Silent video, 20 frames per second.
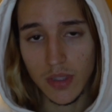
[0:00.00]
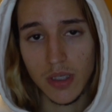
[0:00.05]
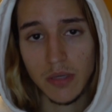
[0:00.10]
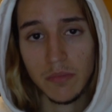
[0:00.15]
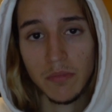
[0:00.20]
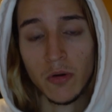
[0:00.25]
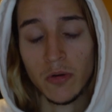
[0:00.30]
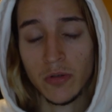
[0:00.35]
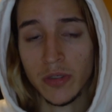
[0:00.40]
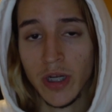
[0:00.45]

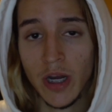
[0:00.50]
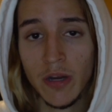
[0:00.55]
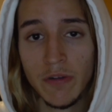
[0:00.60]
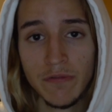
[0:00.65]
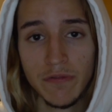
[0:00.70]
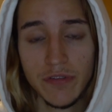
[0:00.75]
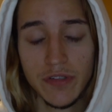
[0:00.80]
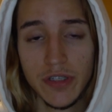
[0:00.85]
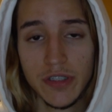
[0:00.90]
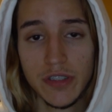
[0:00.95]
more
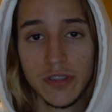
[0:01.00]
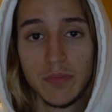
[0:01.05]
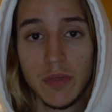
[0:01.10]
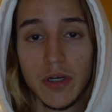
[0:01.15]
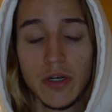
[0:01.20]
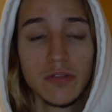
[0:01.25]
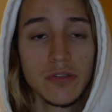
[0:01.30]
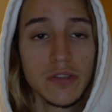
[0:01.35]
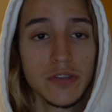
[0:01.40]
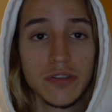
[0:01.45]
confidence,
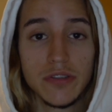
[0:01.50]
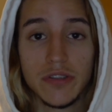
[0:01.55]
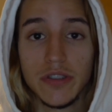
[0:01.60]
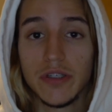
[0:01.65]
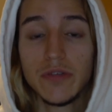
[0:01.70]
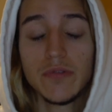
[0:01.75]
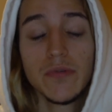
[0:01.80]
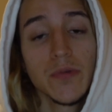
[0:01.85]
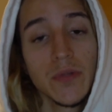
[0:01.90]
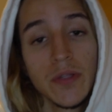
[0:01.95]
but honestly,
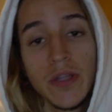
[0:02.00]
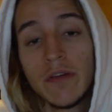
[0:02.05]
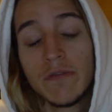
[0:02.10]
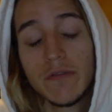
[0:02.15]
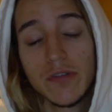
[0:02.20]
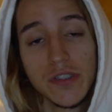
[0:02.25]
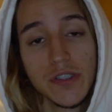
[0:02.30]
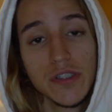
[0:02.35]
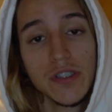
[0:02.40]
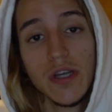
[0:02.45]
you will
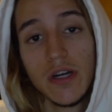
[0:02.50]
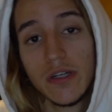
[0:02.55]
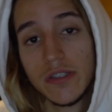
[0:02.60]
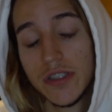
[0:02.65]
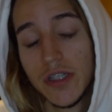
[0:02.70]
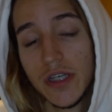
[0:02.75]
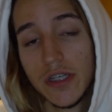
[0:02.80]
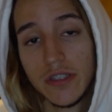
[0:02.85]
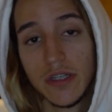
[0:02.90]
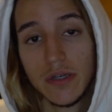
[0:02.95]
never see
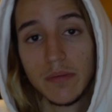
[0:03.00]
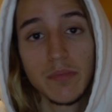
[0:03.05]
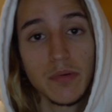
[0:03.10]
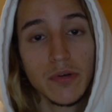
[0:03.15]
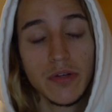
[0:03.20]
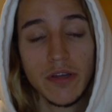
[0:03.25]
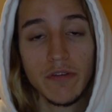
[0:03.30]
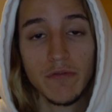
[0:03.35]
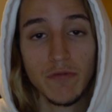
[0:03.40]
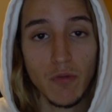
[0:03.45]
Arteta
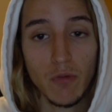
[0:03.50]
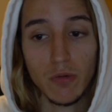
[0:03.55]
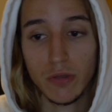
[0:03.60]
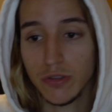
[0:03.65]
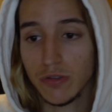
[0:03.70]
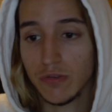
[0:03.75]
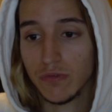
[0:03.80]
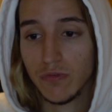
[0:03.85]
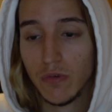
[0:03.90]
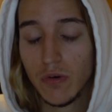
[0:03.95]
putting a
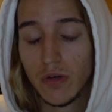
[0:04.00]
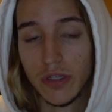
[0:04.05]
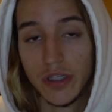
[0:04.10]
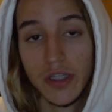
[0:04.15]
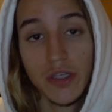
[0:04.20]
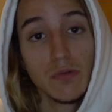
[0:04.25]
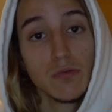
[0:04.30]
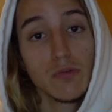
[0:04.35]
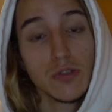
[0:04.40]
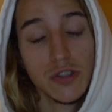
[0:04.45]
4-2-4.
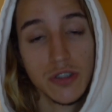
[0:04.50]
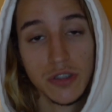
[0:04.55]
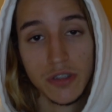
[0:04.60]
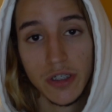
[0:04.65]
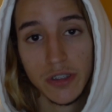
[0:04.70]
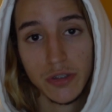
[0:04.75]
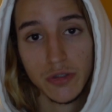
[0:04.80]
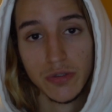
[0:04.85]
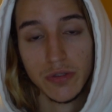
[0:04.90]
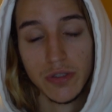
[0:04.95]
He was
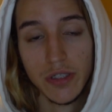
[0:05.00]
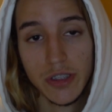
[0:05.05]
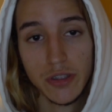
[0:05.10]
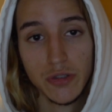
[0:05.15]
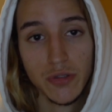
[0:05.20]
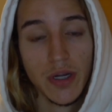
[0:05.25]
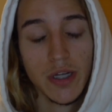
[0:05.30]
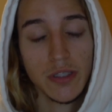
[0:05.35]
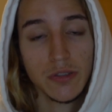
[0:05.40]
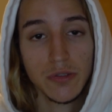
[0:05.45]
literally
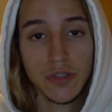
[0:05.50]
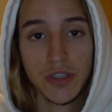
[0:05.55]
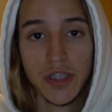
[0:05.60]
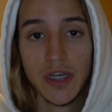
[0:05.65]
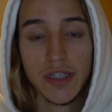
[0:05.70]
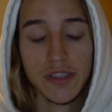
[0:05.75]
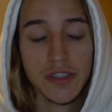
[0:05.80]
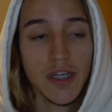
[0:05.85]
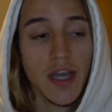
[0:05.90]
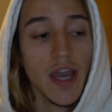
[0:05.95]
trying to
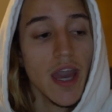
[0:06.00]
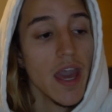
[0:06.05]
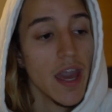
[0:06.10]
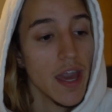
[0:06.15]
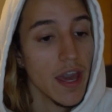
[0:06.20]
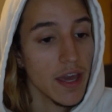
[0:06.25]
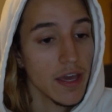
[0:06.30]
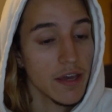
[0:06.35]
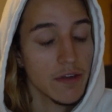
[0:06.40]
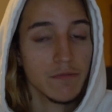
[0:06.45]
test
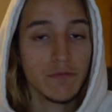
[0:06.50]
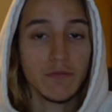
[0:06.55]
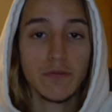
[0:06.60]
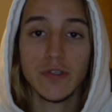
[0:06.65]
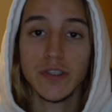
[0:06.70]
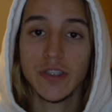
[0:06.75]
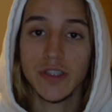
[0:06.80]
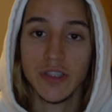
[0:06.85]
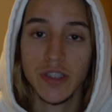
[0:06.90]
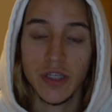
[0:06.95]

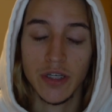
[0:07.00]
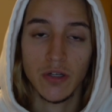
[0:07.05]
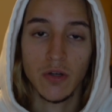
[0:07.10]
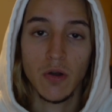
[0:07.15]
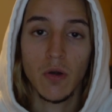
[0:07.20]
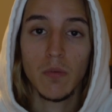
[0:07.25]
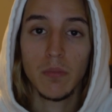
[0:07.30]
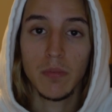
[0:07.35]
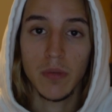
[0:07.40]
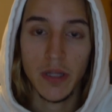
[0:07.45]
every
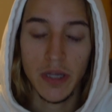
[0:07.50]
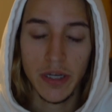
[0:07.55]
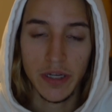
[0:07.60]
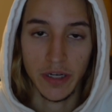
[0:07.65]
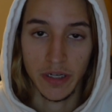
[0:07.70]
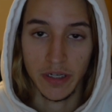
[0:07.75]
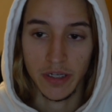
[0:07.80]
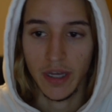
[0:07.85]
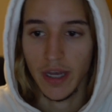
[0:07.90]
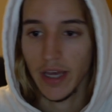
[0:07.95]
single
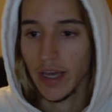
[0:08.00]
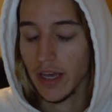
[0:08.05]
player.